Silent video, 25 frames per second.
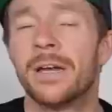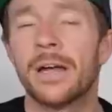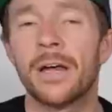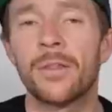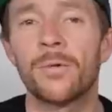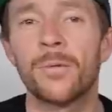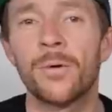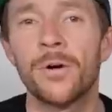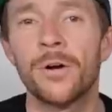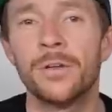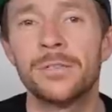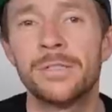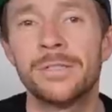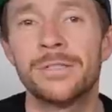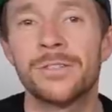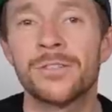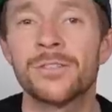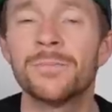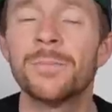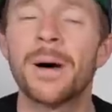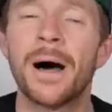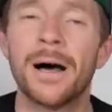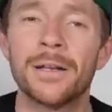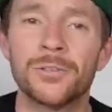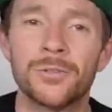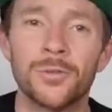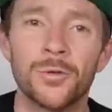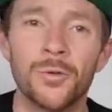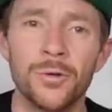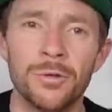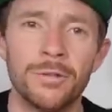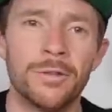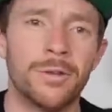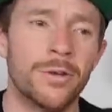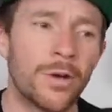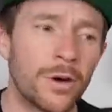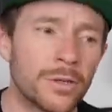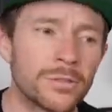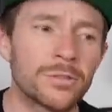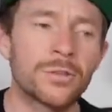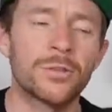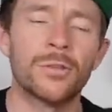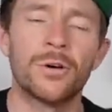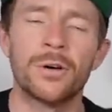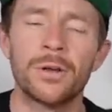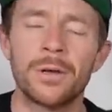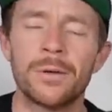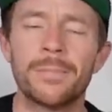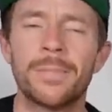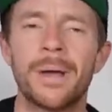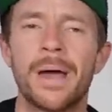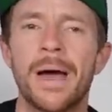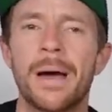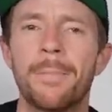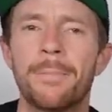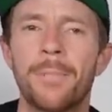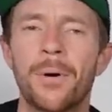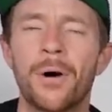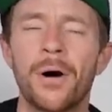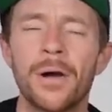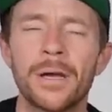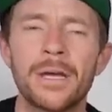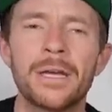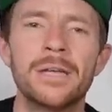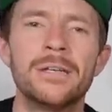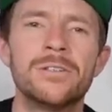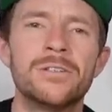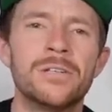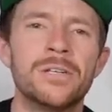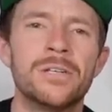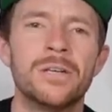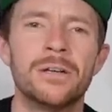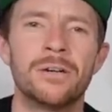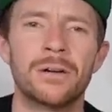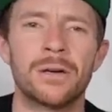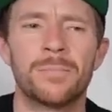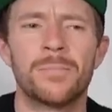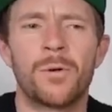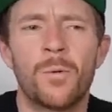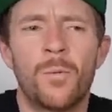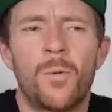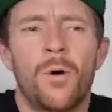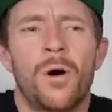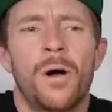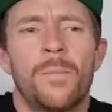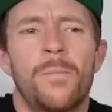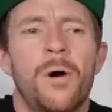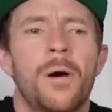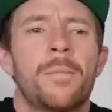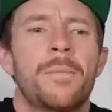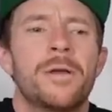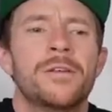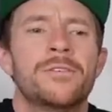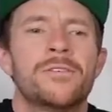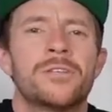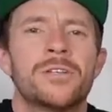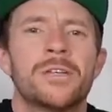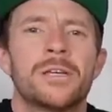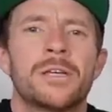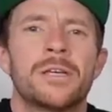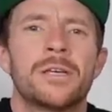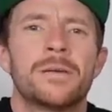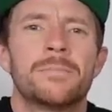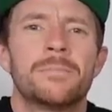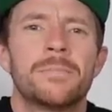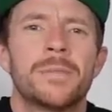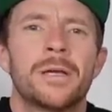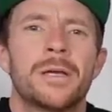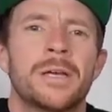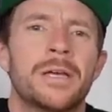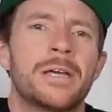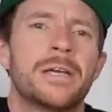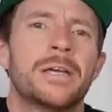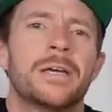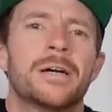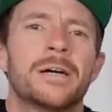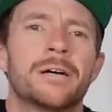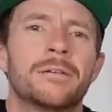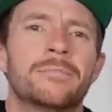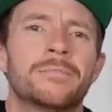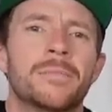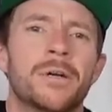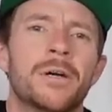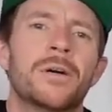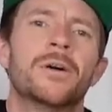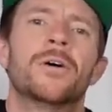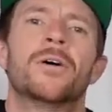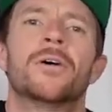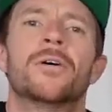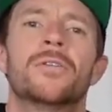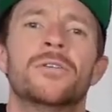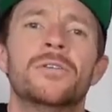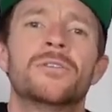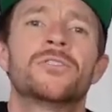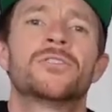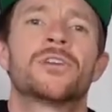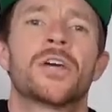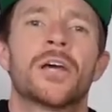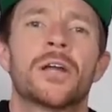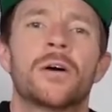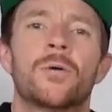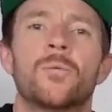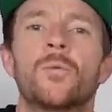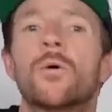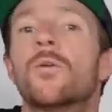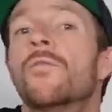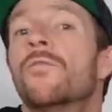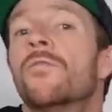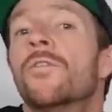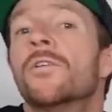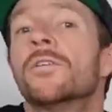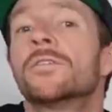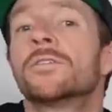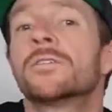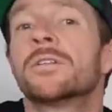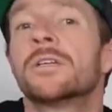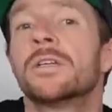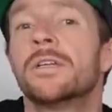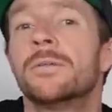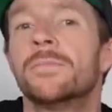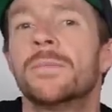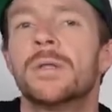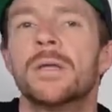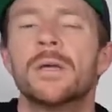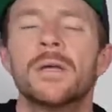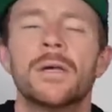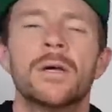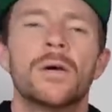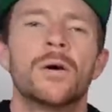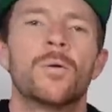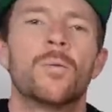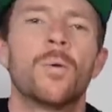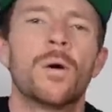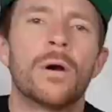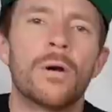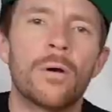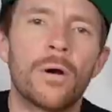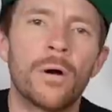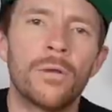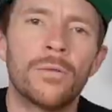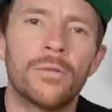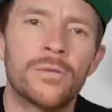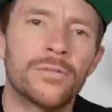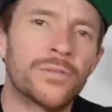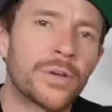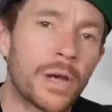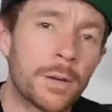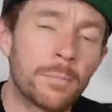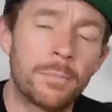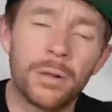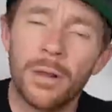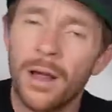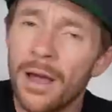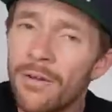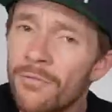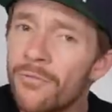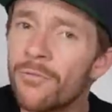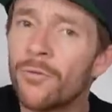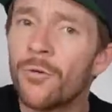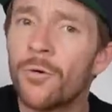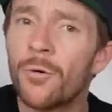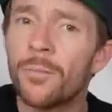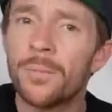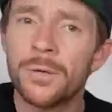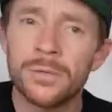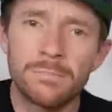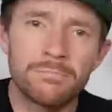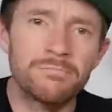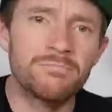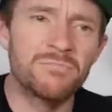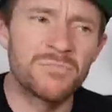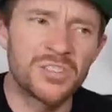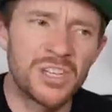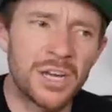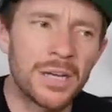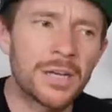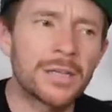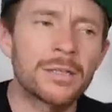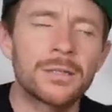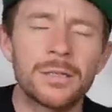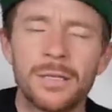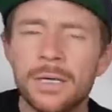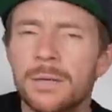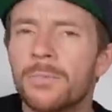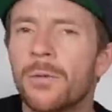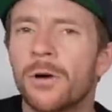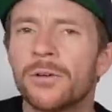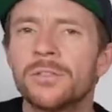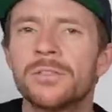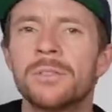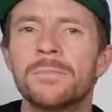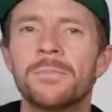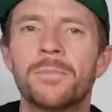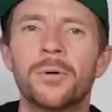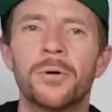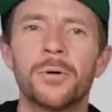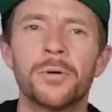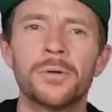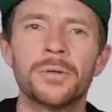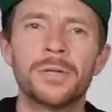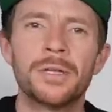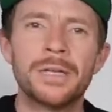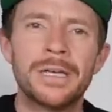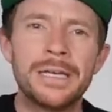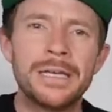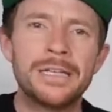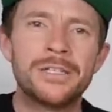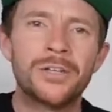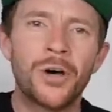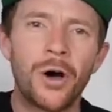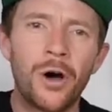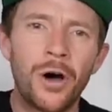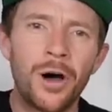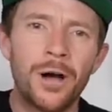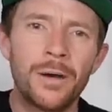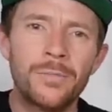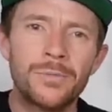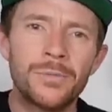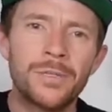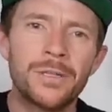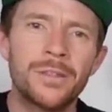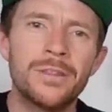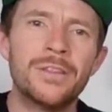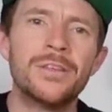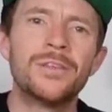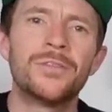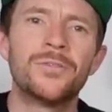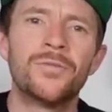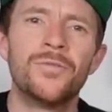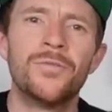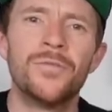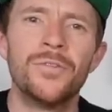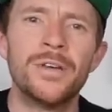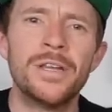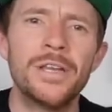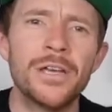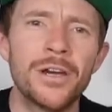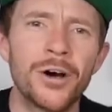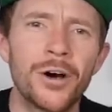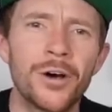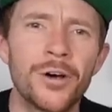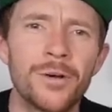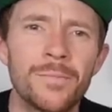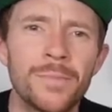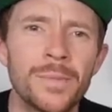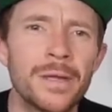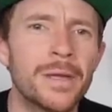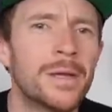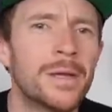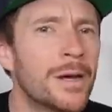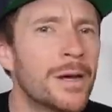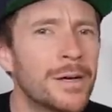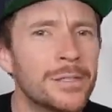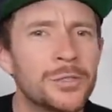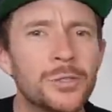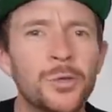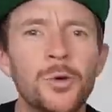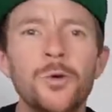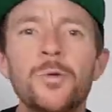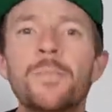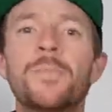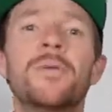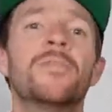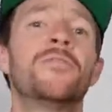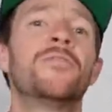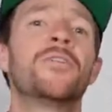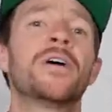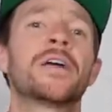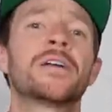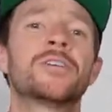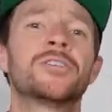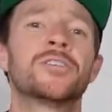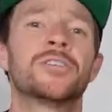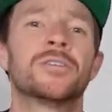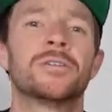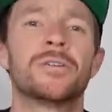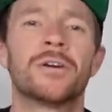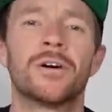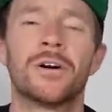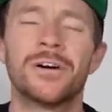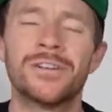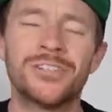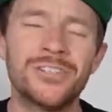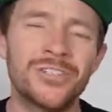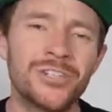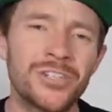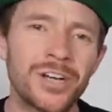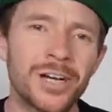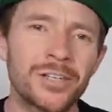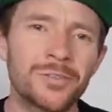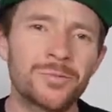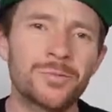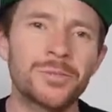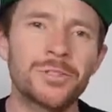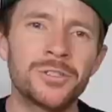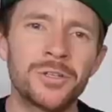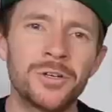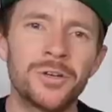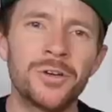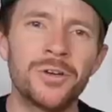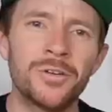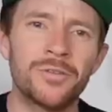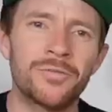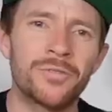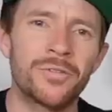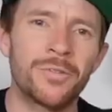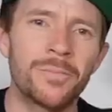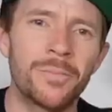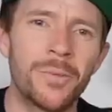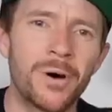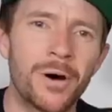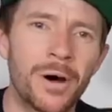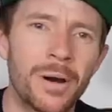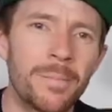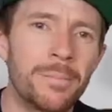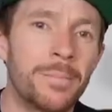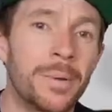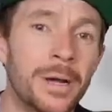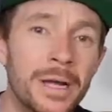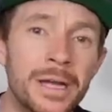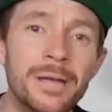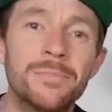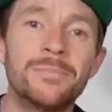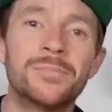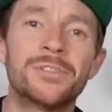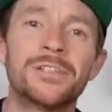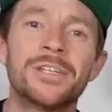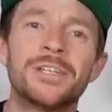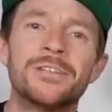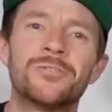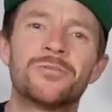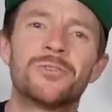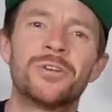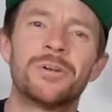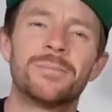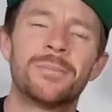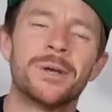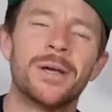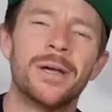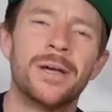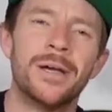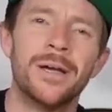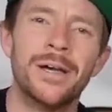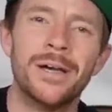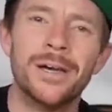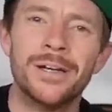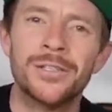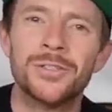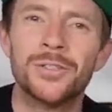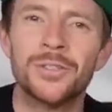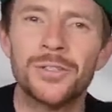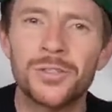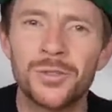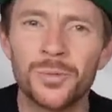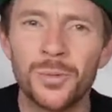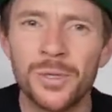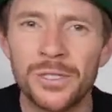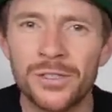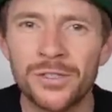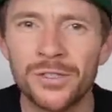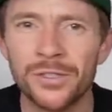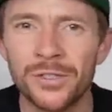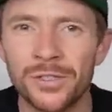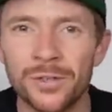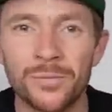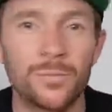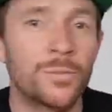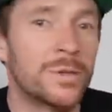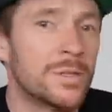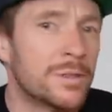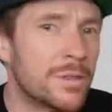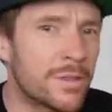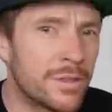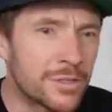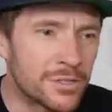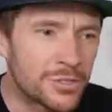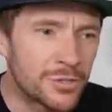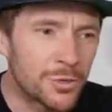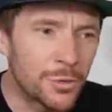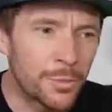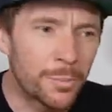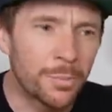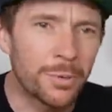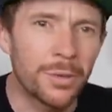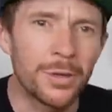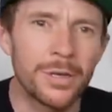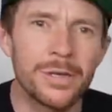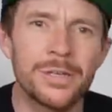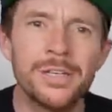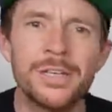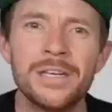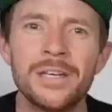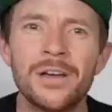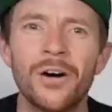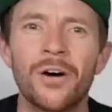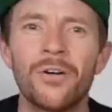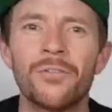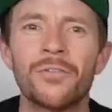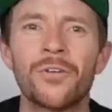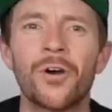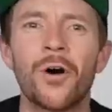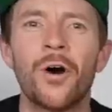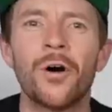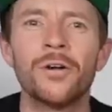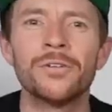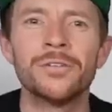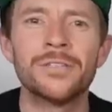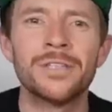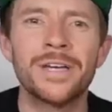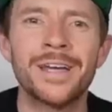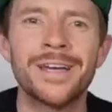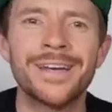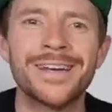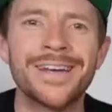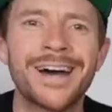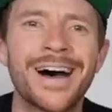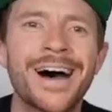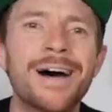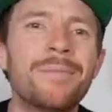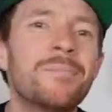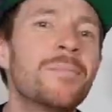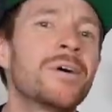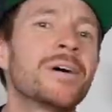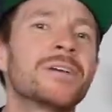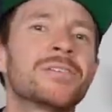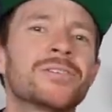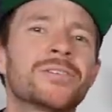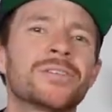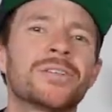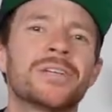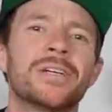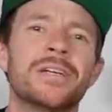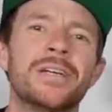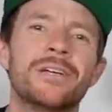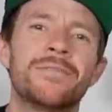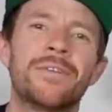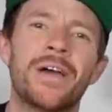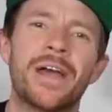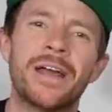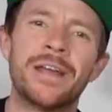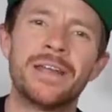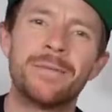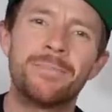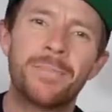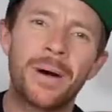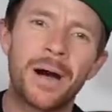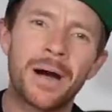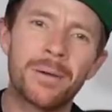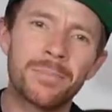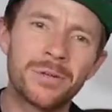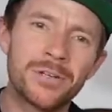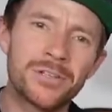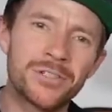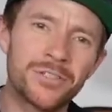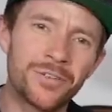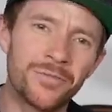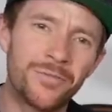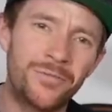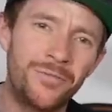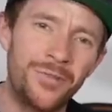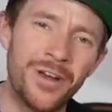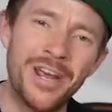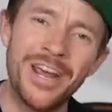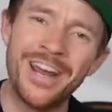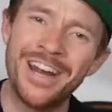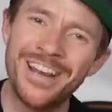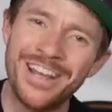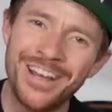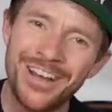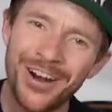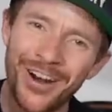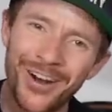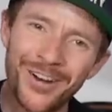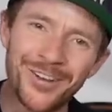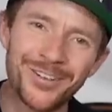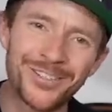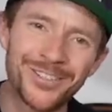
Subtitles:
In other words, he's a smart dude that knows a lot about bike engineering. But why am I mentioning him here on this channel? Well, firstly, we're on the same platform, but secondly, and most importantly, he timed this video to perfection. I just returned from my BMC trip to Switzerland with still plenty of content up my sleeve, and he published a video